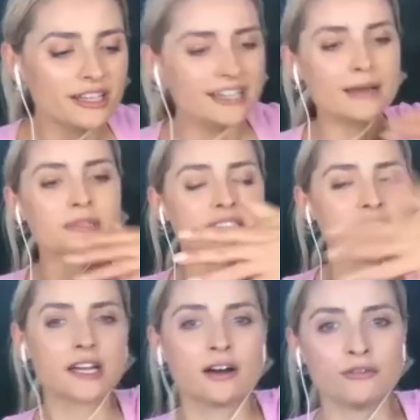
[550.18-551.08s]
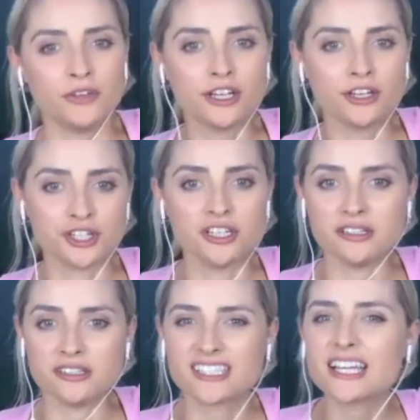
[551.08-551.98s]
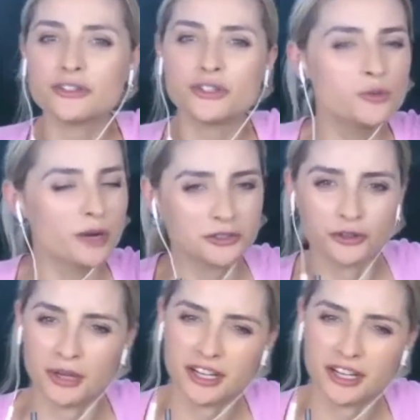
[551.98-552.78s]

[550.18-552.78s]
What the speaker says: am sick of vegan cheese. It's like too much for me.